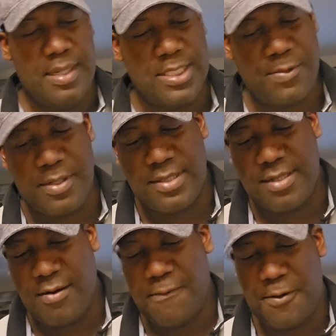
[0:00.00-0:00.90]
is where the
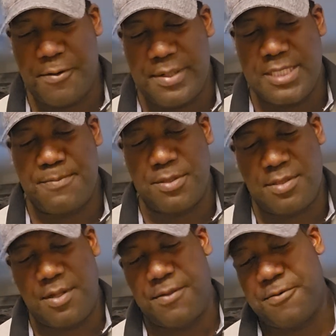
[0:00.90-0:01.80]
software is
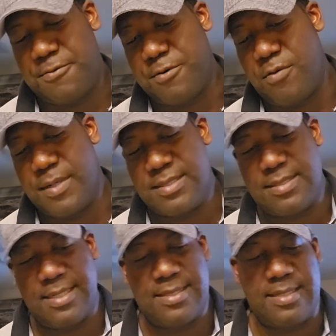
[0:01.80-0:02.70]
put through
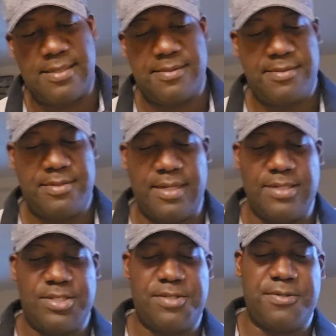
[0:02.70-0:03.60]
robust testing to
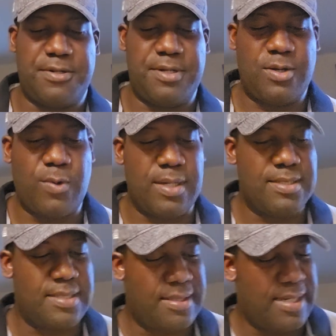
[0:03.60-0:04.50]
ensure the
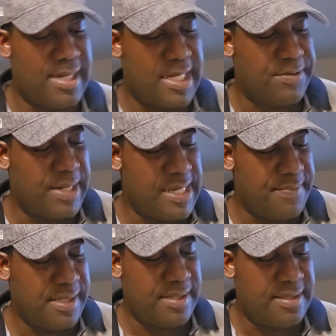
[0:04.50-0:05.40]
quality and
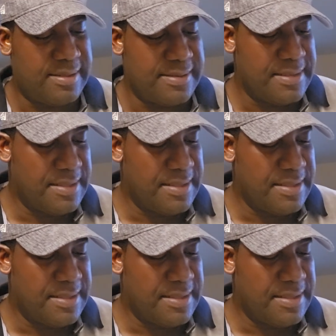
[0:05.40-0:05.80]
reliability